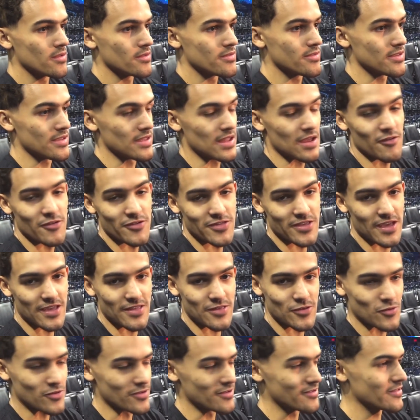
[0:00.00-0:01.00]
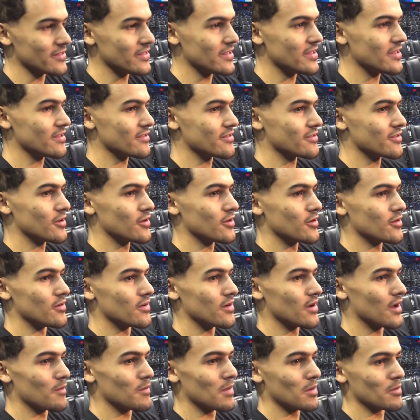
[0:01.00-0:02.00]
Seen everything through this league,
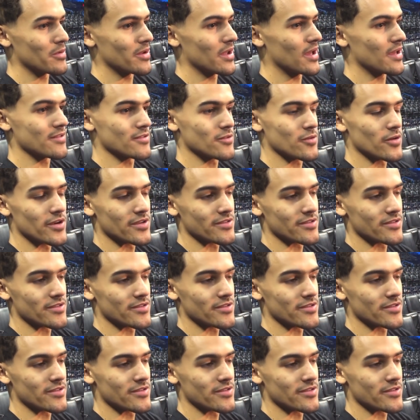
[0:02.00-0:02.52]
so I'm able to ask